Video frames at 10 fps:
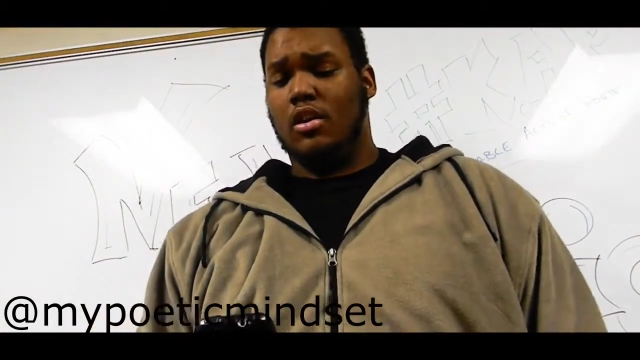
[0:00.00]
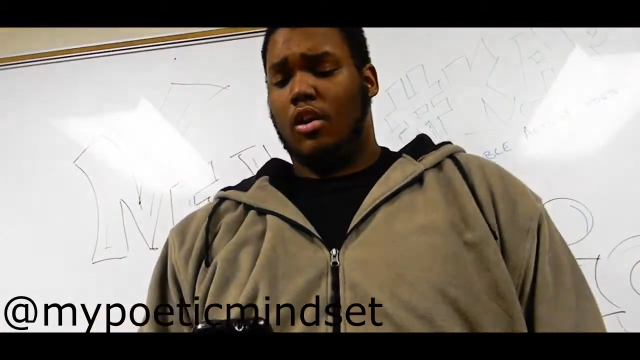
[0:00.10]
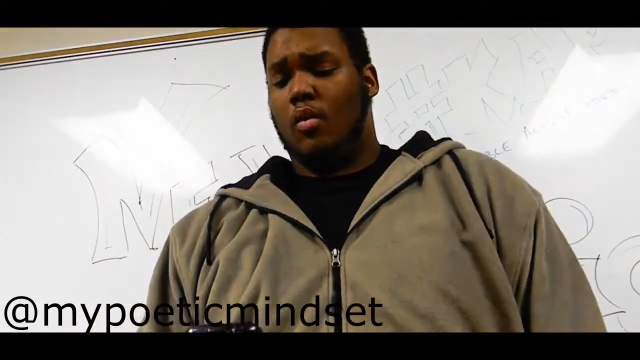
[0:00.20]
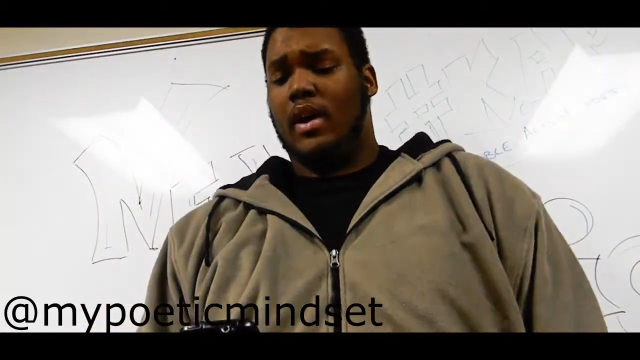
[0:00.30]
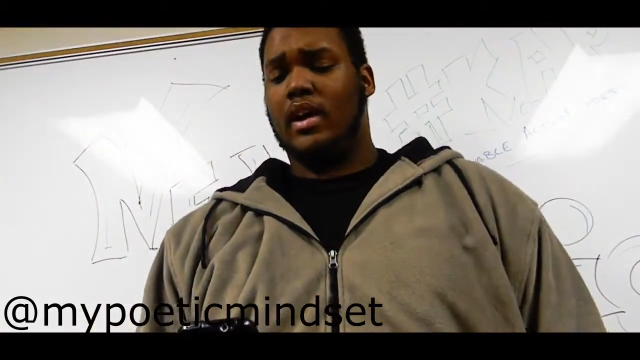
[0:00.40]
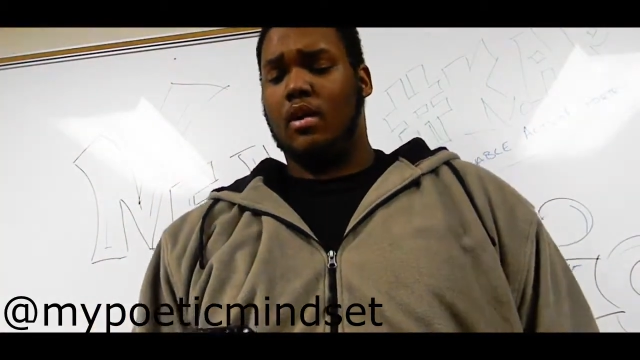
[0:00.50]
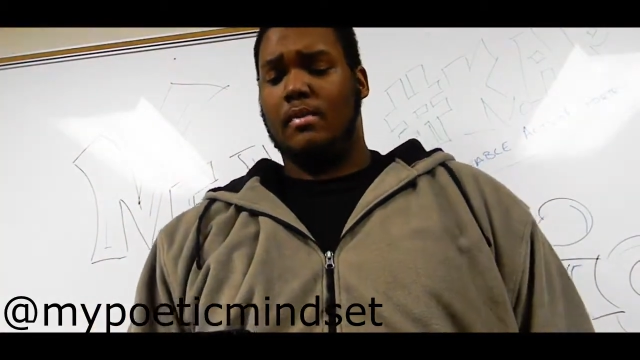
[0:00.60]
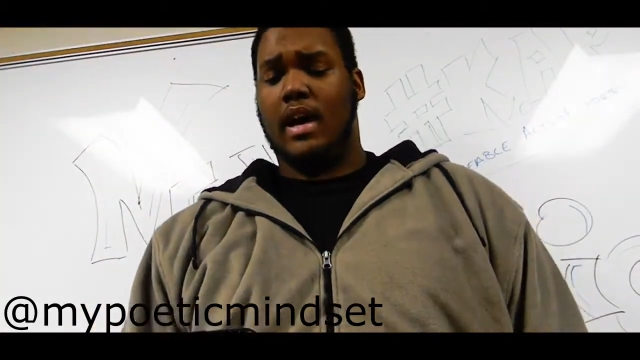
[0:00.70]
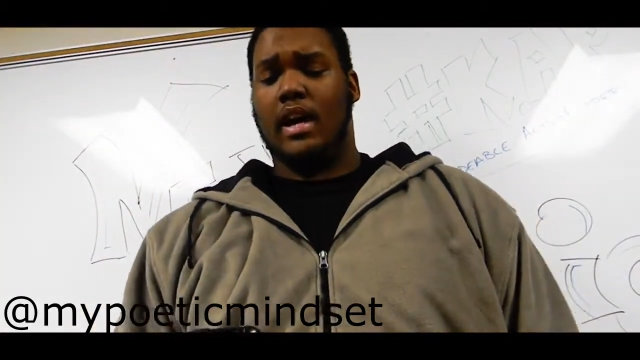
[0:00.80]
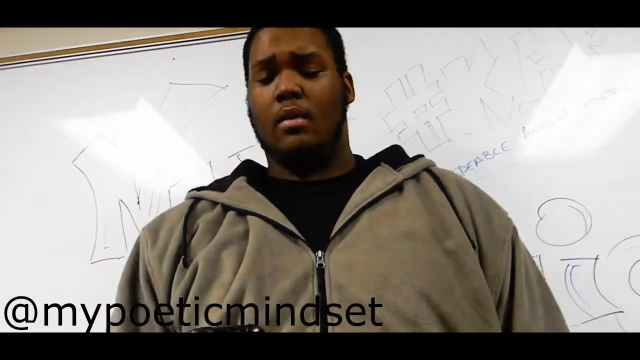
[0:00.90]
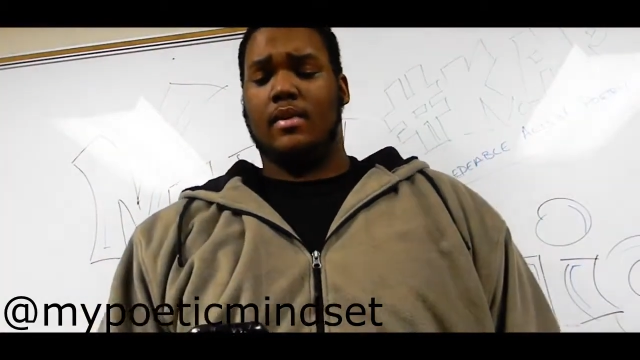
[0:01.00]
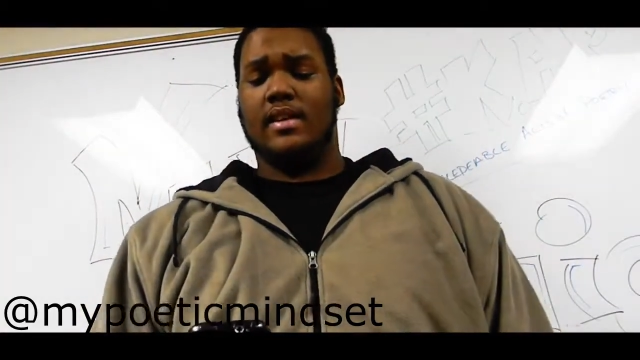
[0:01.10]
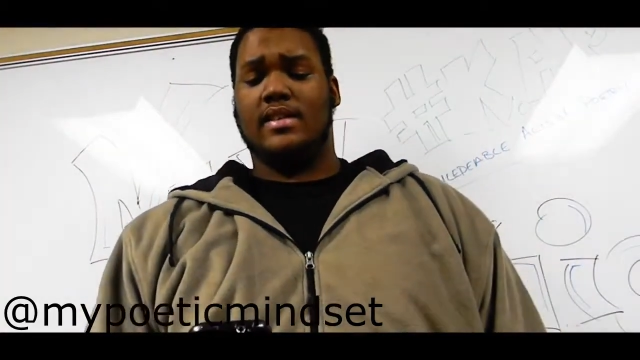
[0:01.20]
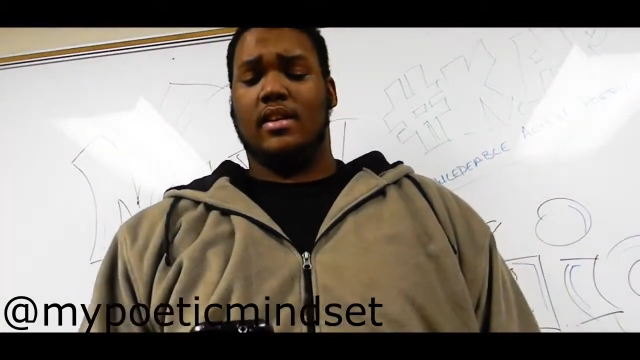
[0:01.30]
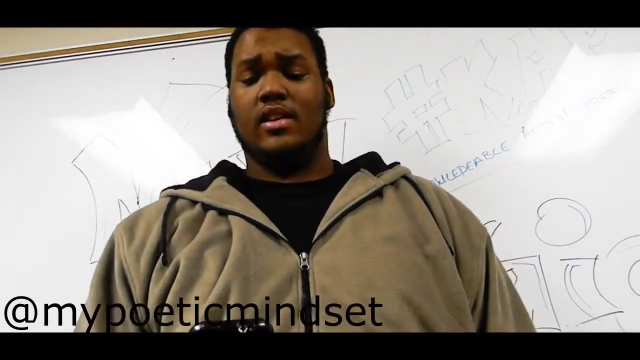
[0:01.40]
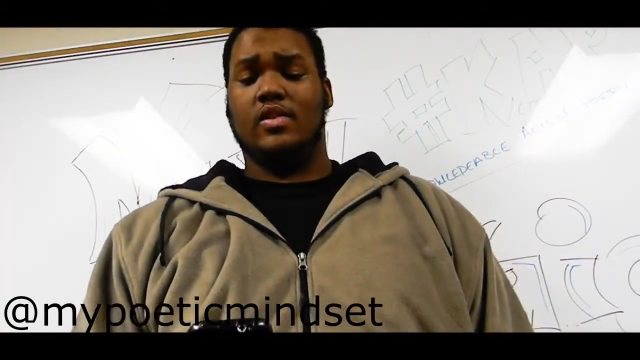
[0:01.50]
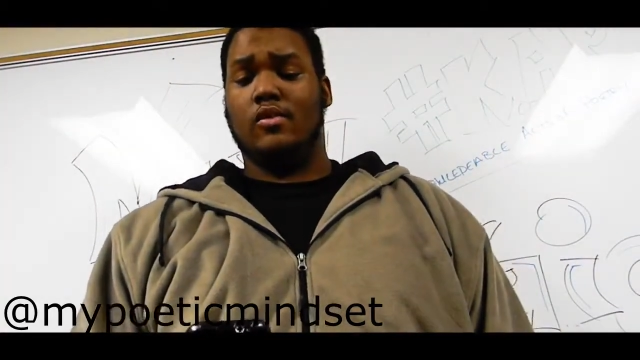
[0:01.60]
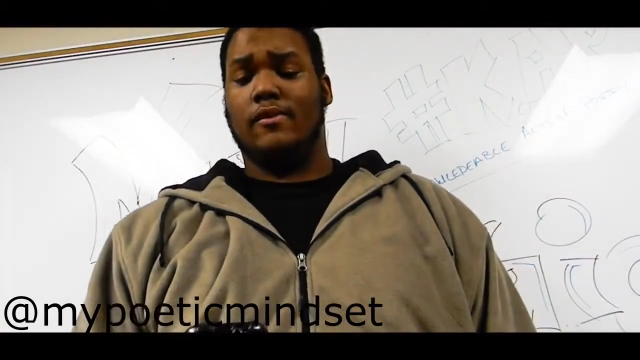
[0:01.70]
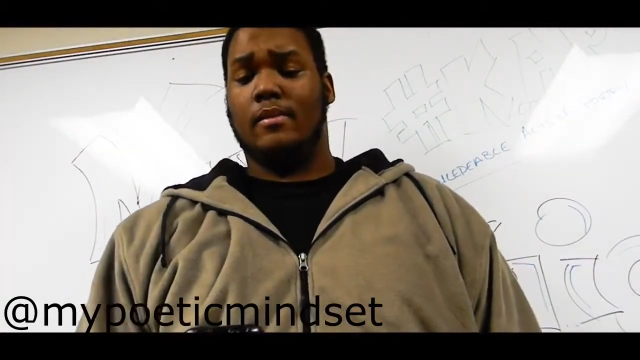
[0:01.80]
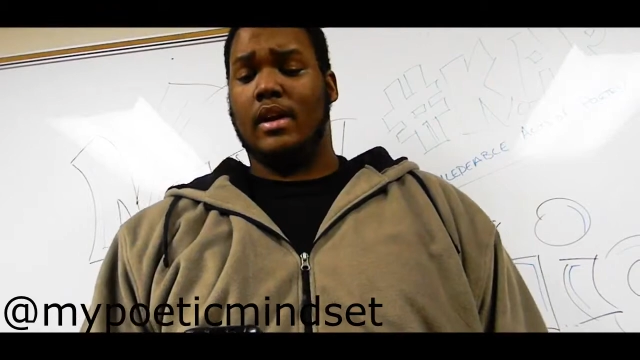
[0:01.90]
Growing up, not able to tell the
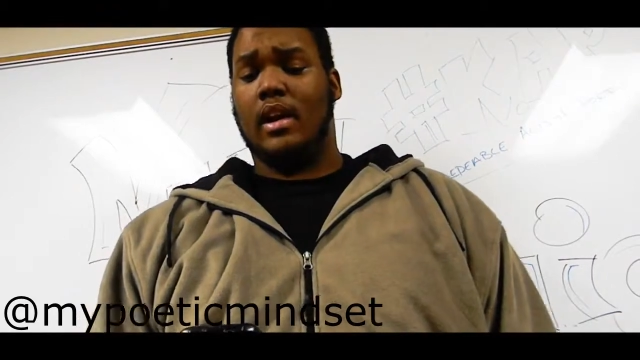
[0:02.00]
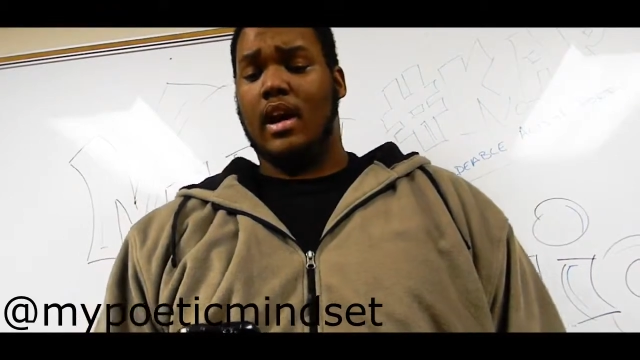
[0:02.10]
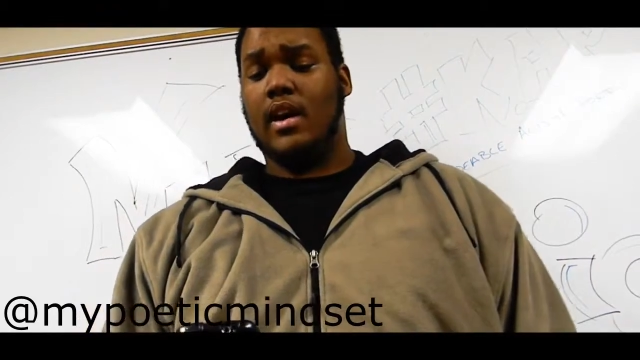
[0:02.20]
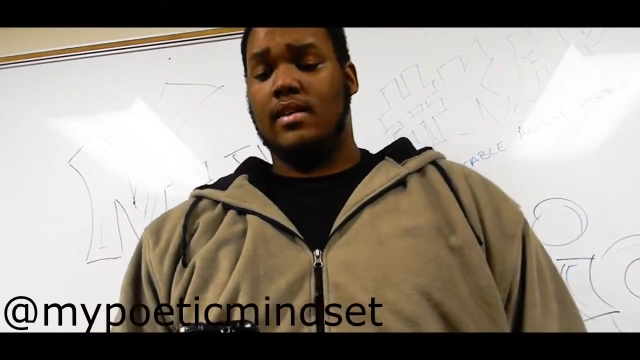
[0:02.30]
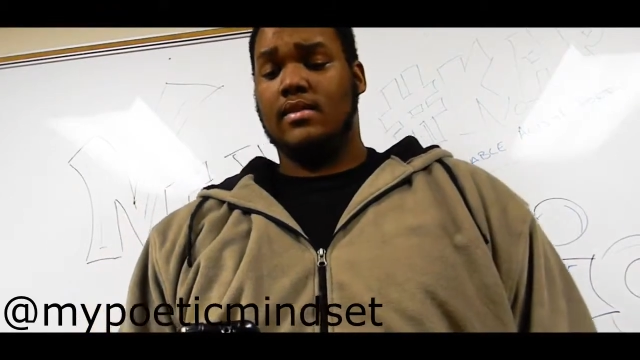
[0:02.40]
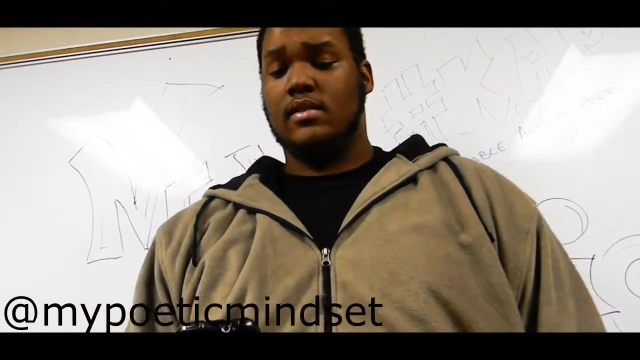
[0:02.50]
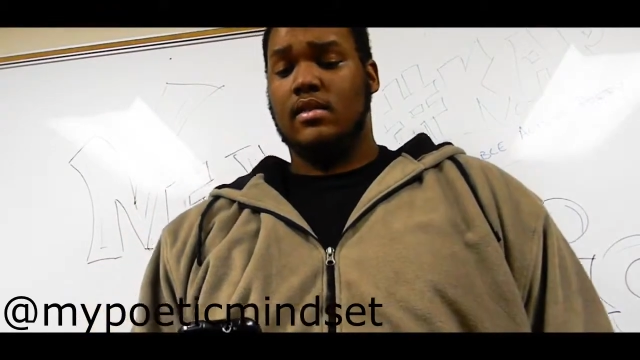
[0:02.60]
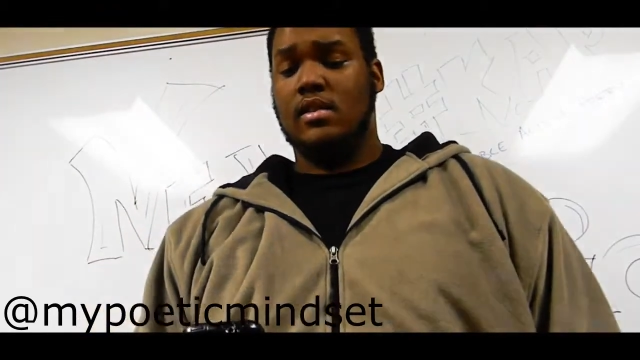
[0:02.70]
truth from the lies.